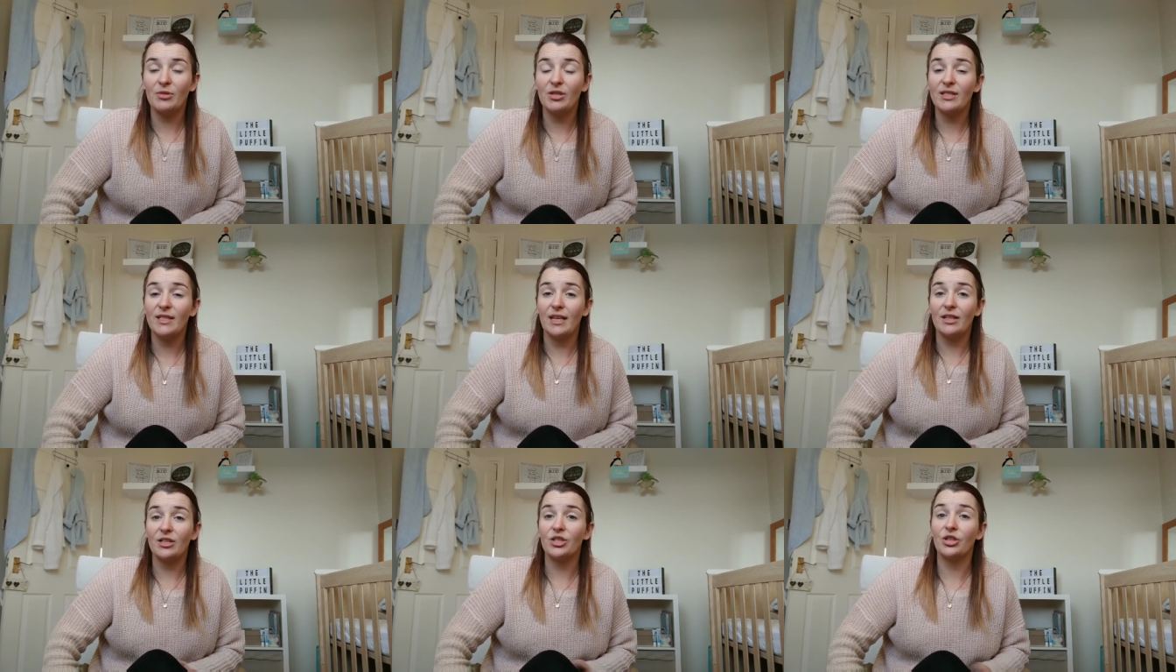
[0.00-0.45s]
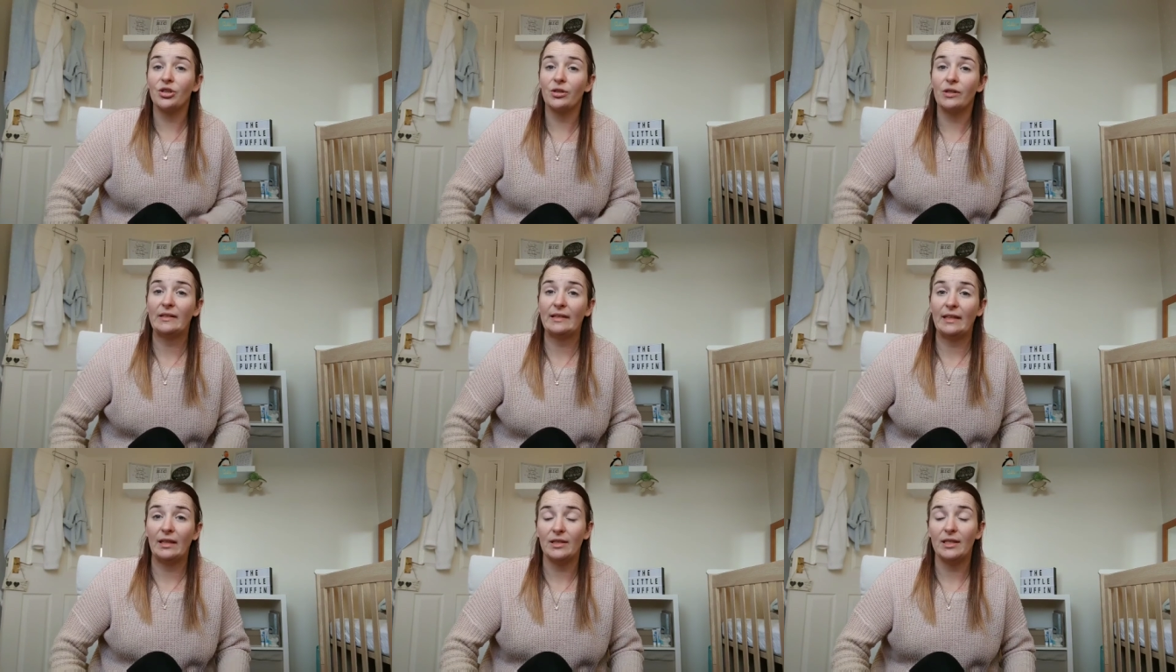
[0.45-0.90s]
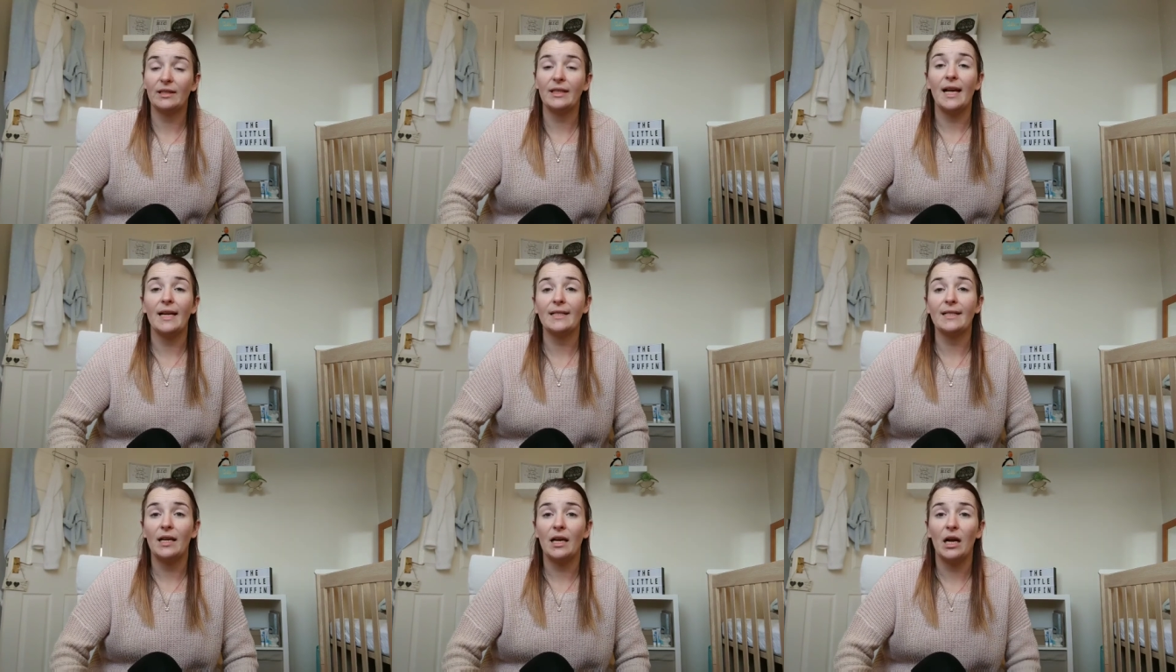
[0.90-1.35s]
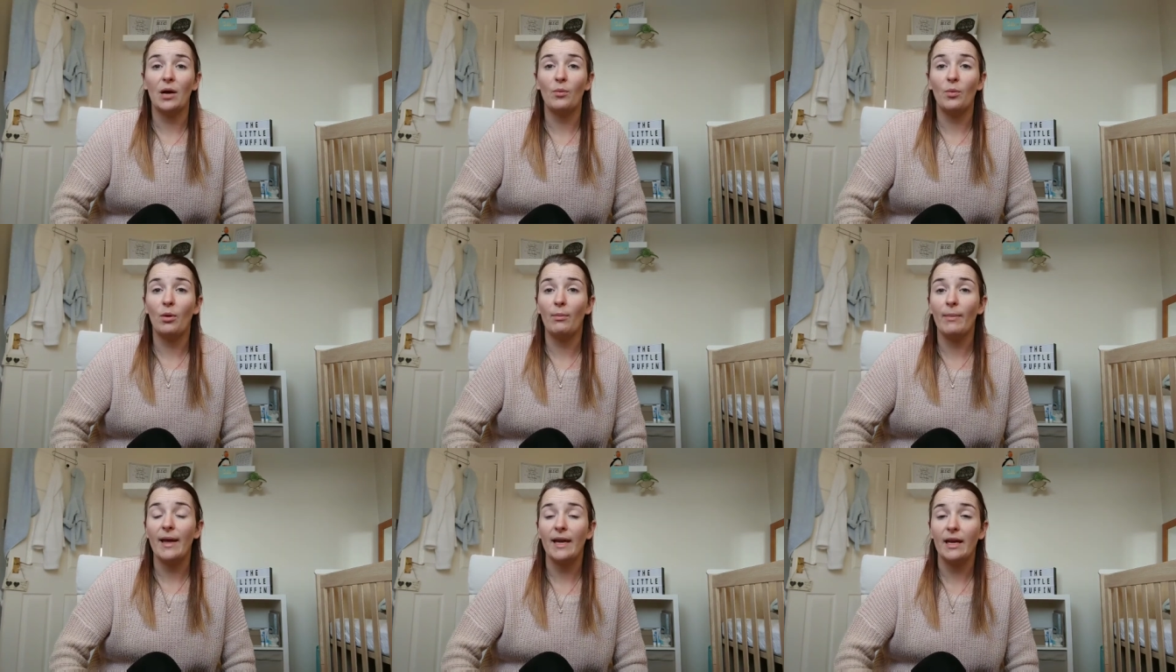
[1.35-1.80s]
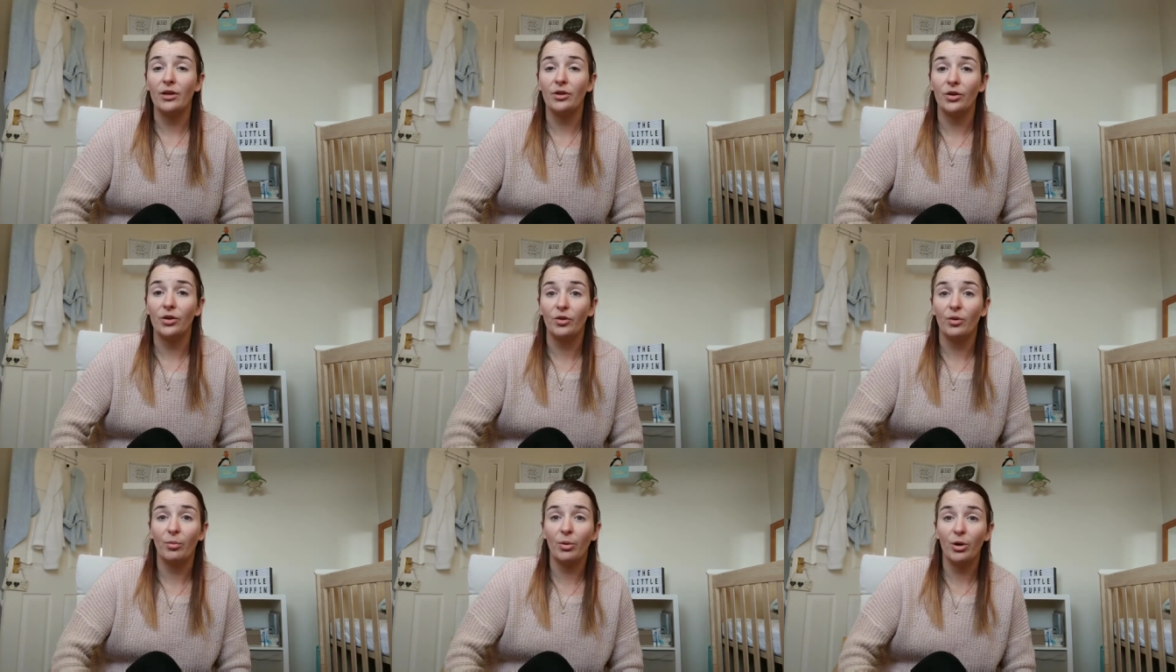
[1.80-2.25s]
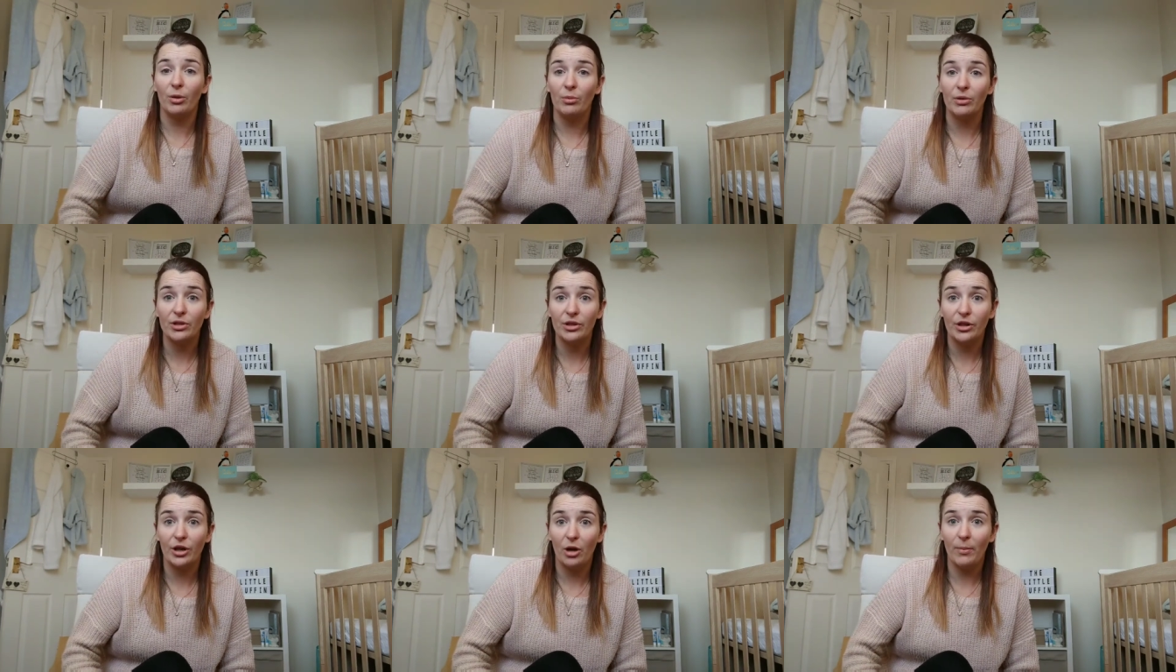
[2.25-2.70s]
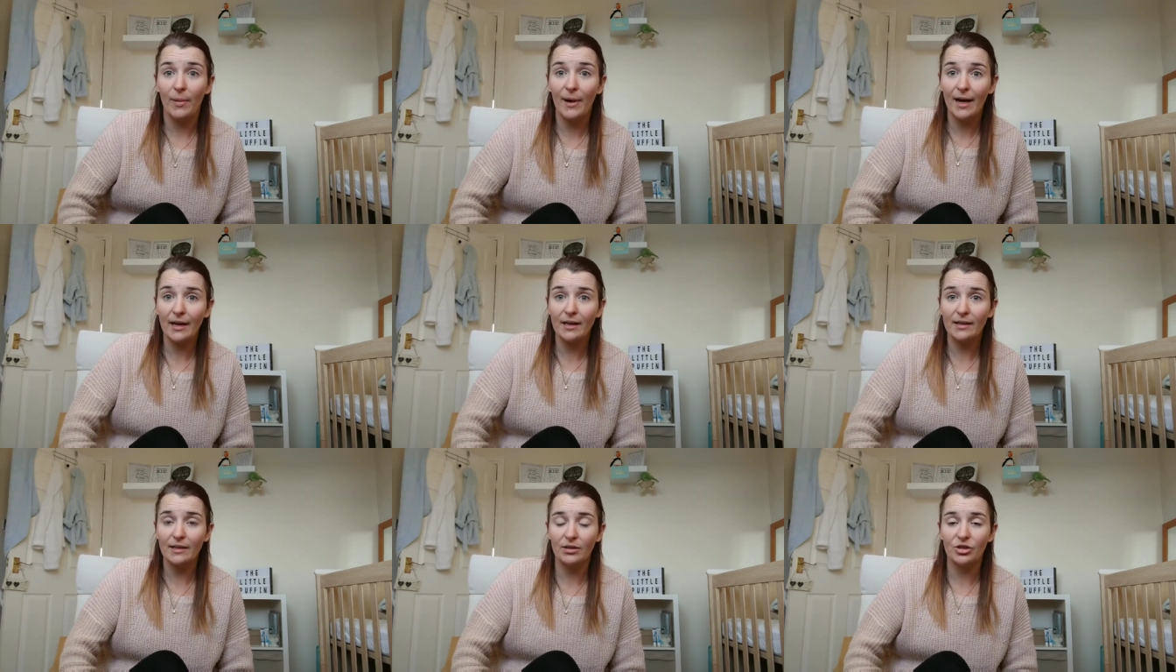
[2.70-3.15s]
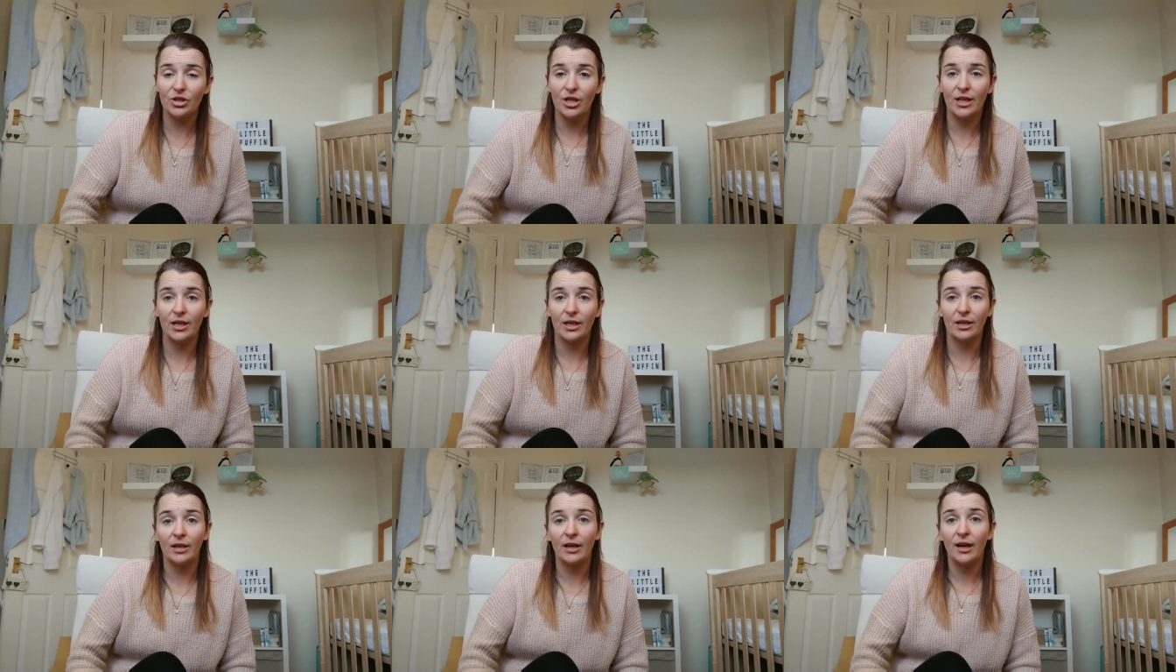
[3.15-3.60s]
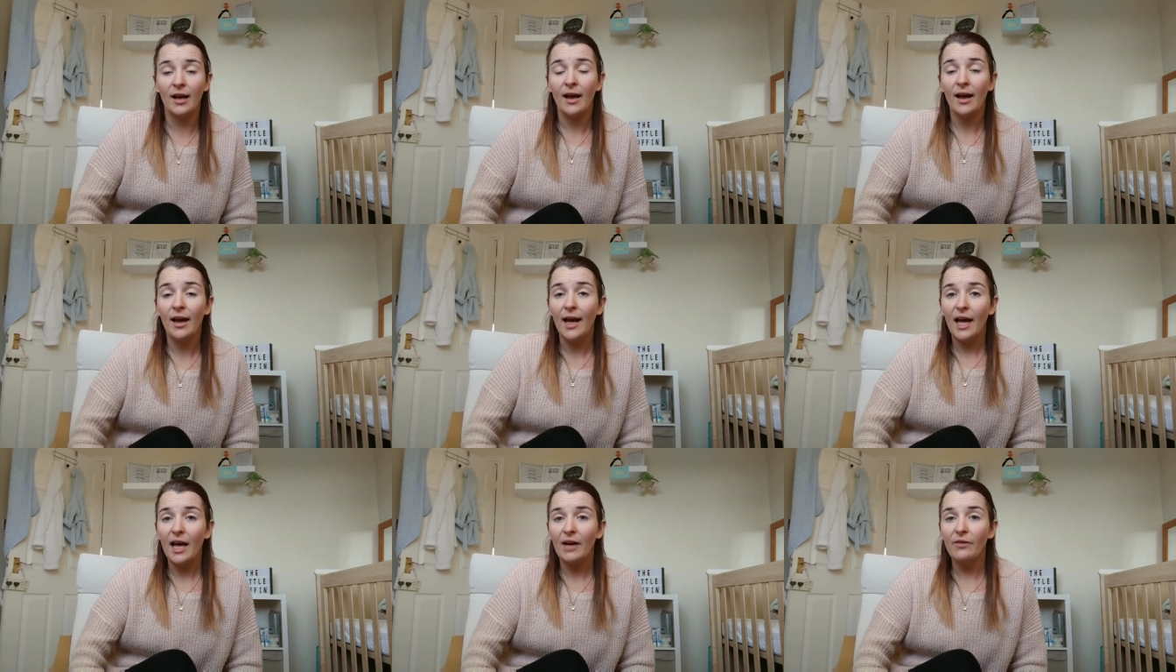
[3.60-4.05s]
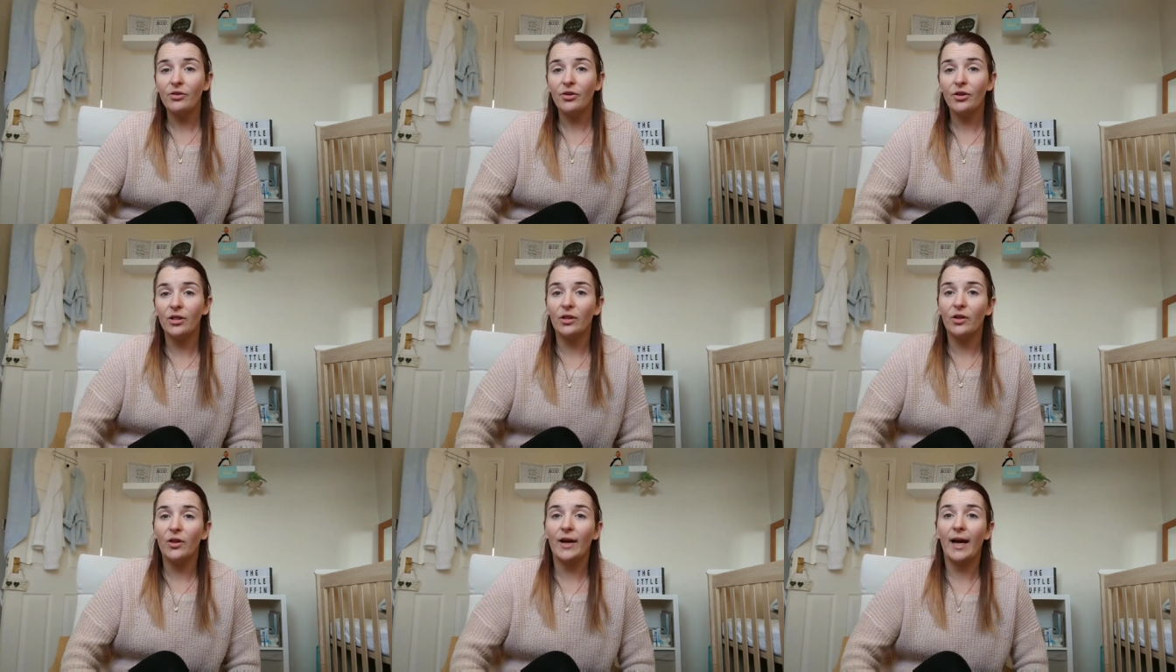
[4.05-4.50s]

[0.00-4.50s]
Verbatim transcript: She said she'll send us a letter and we'll make another appointment to go back so she can have another